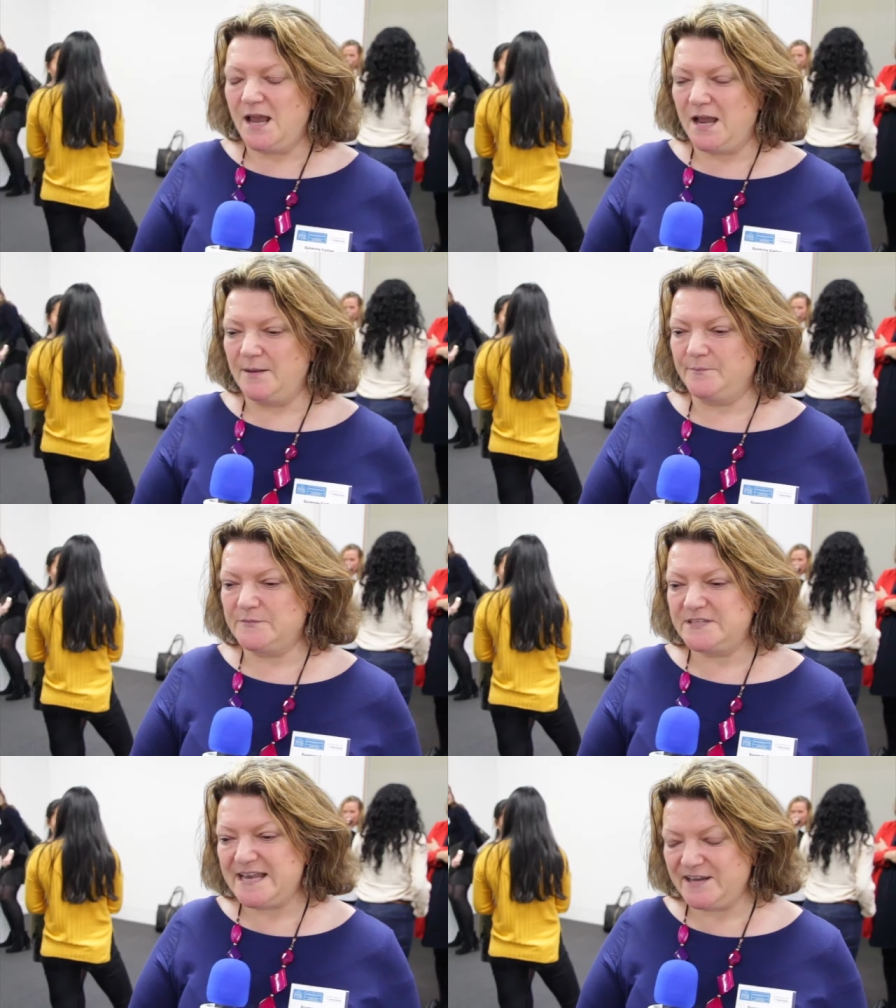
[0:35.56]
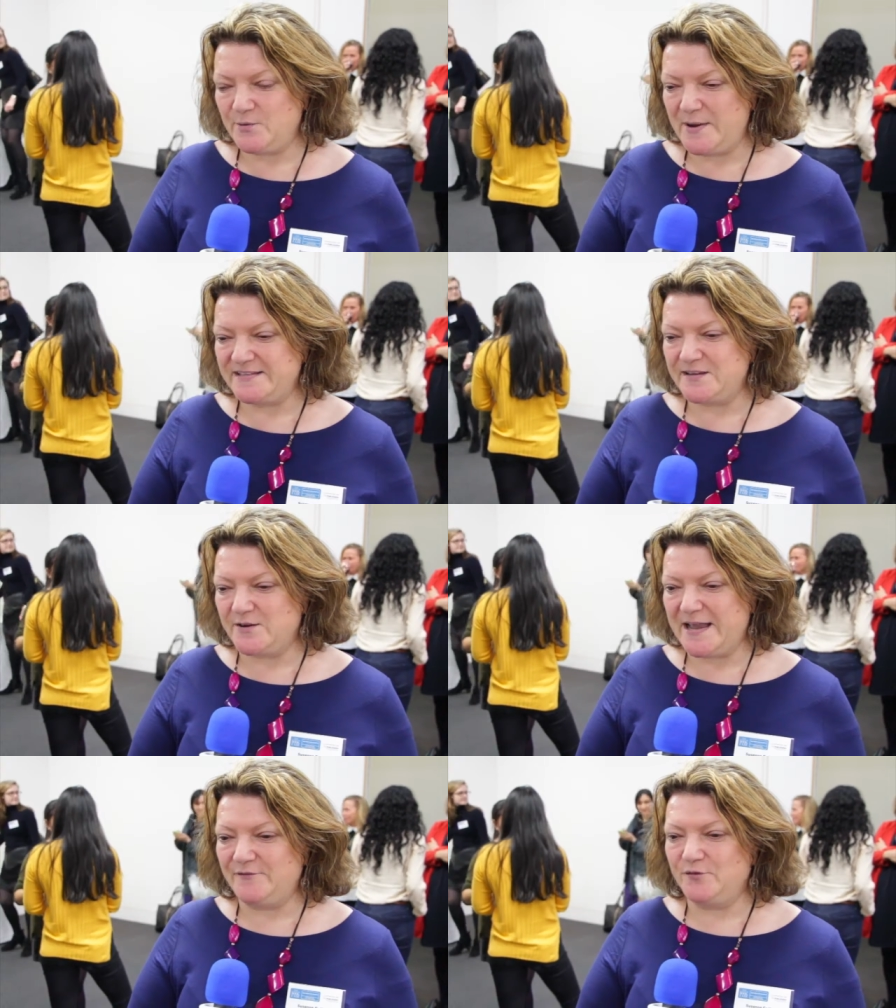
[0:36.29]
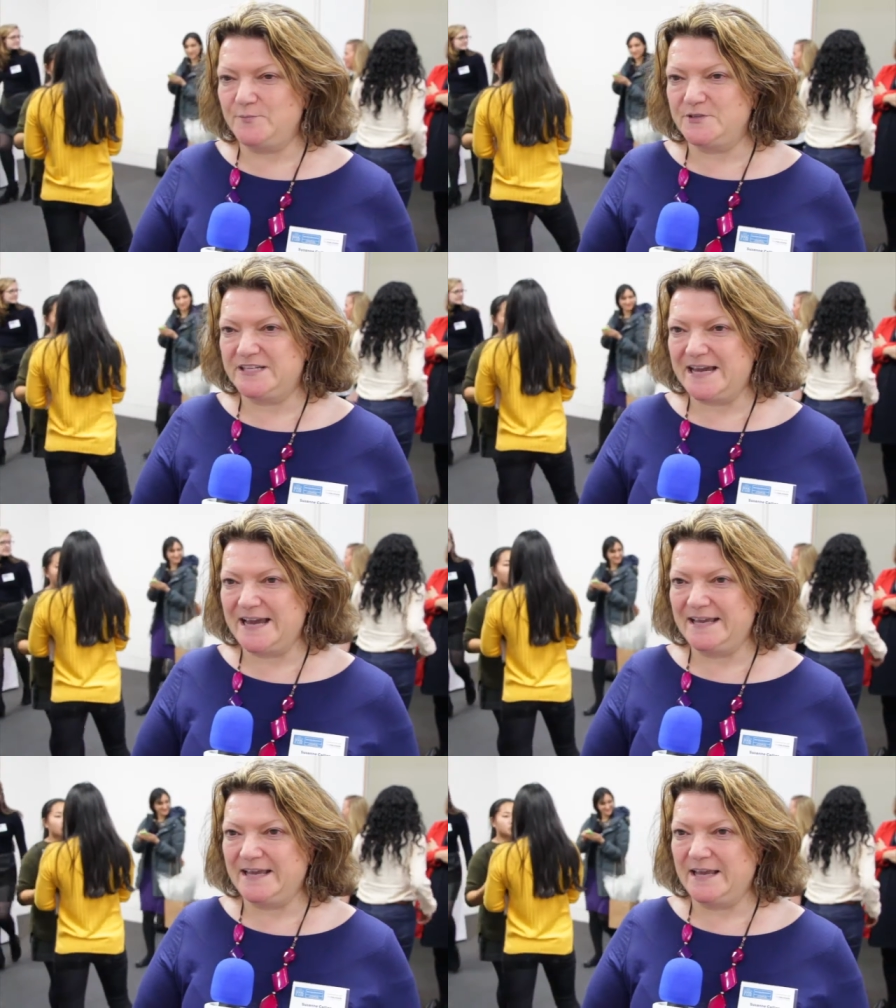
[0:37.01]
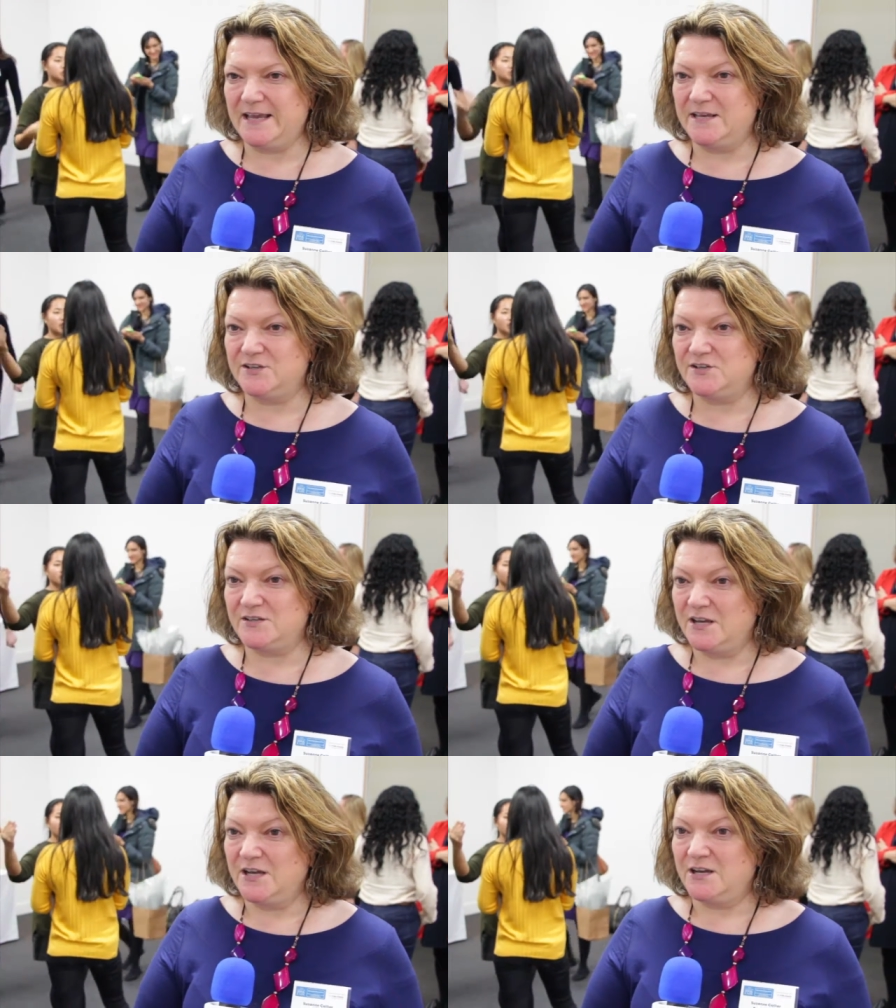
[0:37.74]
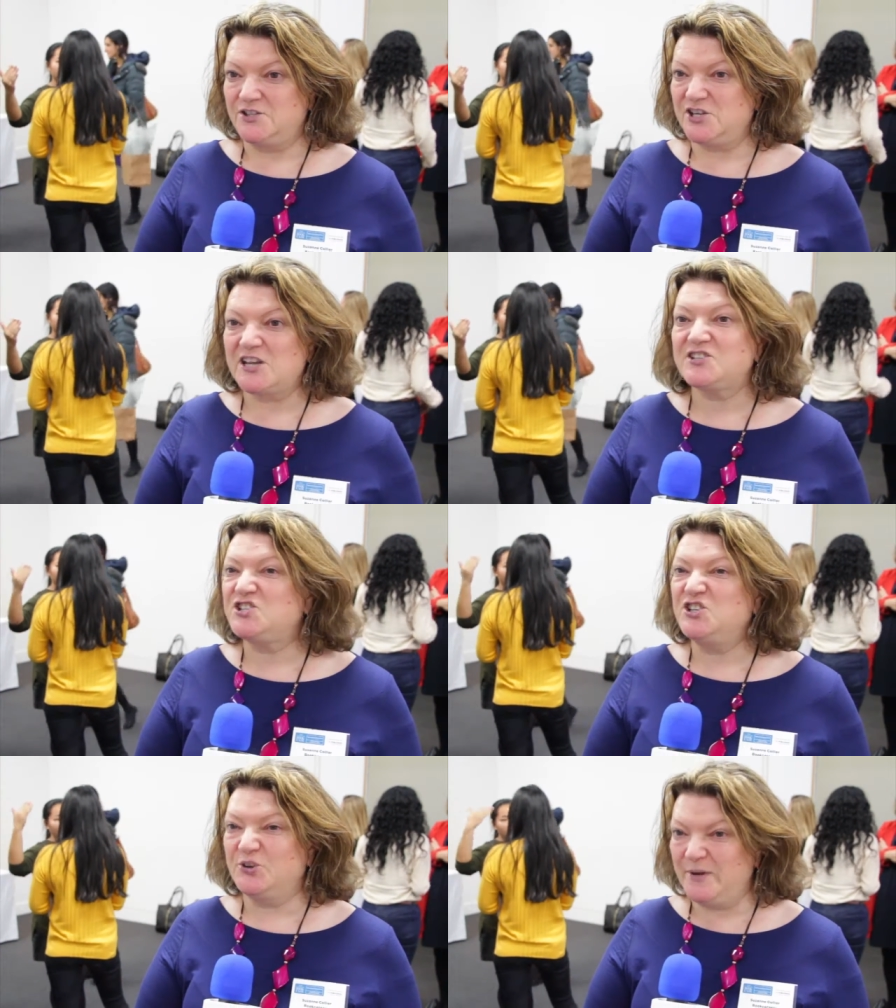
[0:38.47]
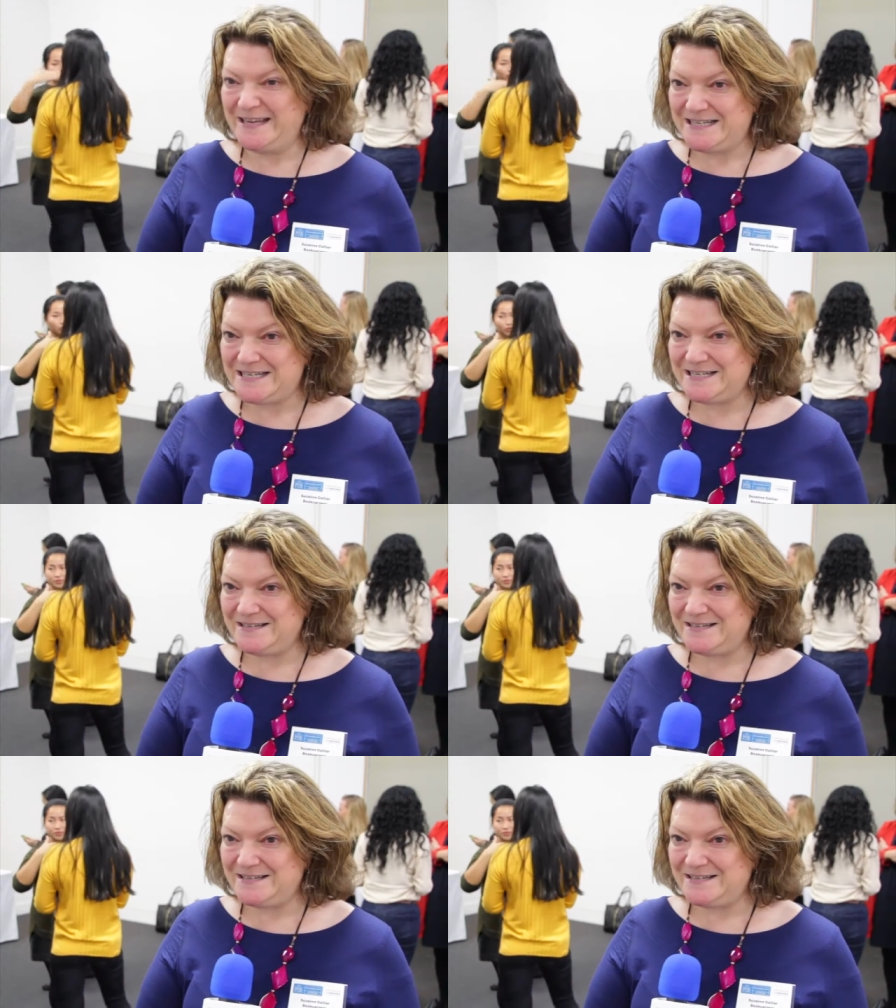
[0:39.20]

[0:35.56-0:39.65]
Um, takeaways I'll get from today is just do it.